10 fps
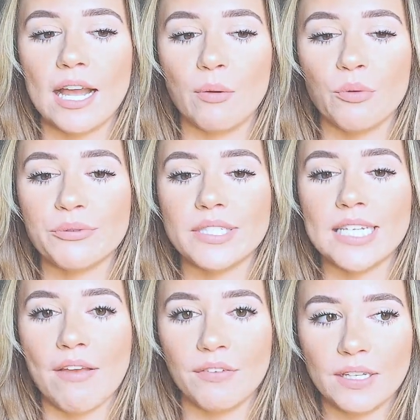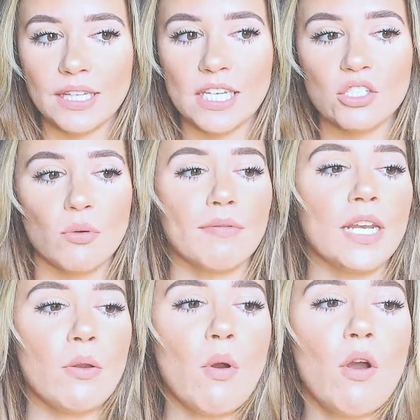I will definitely do a
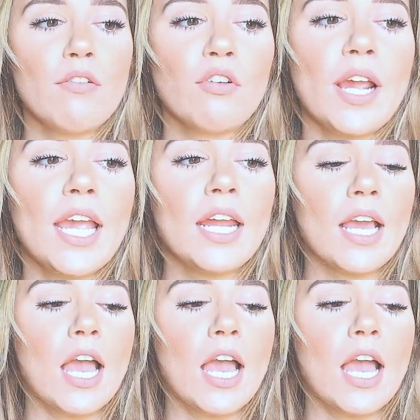video over it.